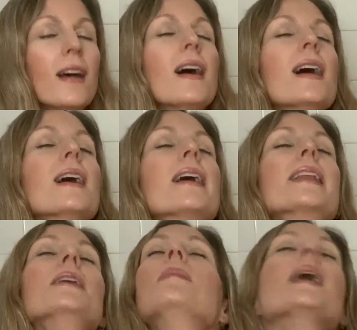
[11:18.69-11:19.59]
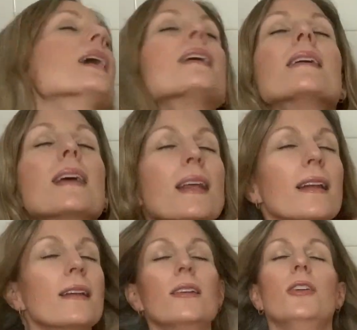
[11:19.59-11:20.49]
I lean back
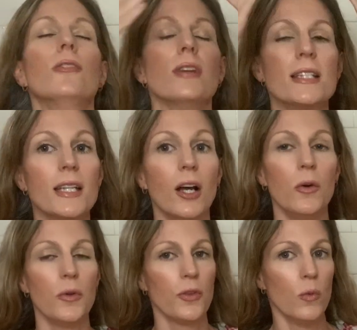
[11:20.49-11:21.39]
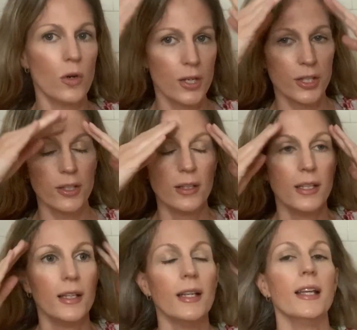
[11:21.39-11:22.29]
and, you know, rinse it out with the water,
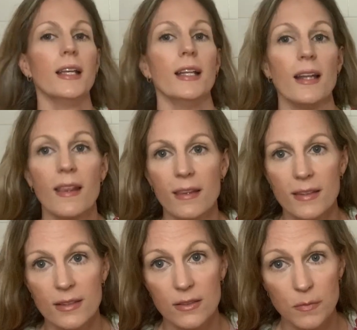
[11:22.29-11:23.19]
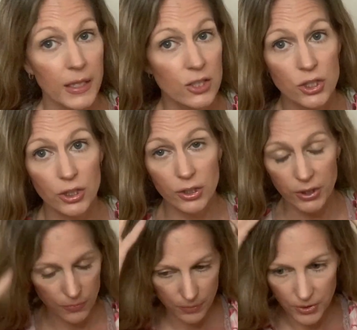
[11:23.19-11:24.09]
and make sure
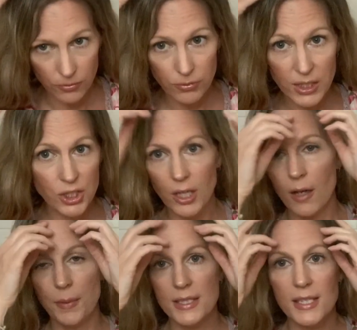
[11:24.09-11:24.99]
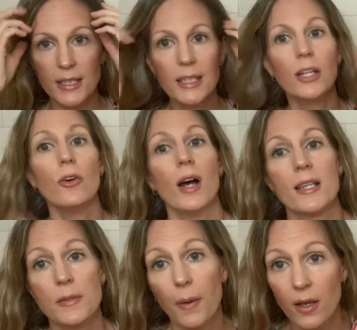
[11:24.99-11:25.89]
you're reaching up as little
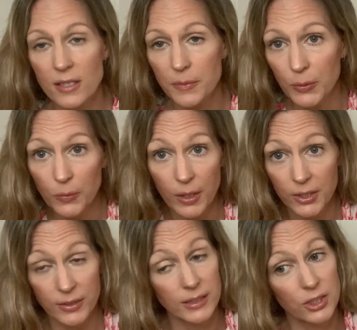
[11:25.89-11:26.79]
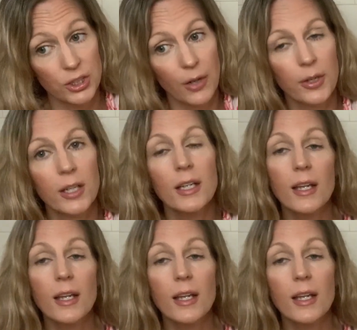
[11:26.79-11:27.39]
as possible while you're in the shower.